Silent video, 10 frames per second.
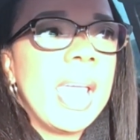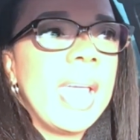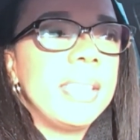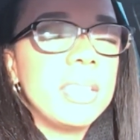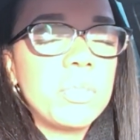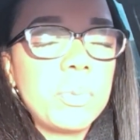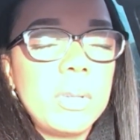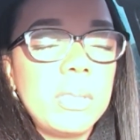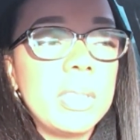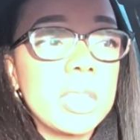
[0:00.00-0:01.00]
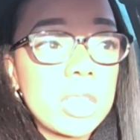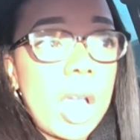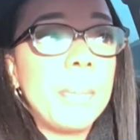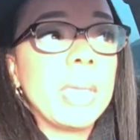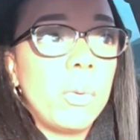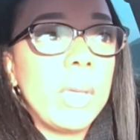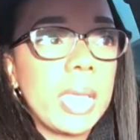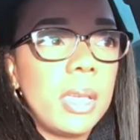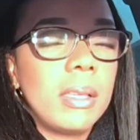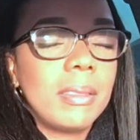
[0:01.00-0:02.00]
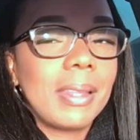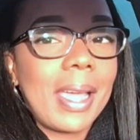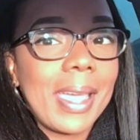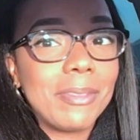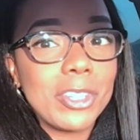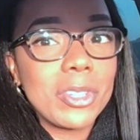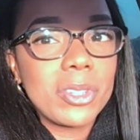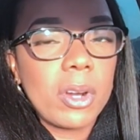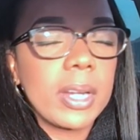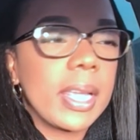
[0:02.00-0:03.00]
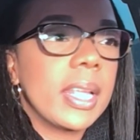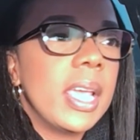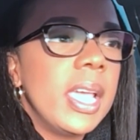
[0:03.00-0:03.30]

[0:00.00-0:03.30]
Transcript: And this this coming week that I have just started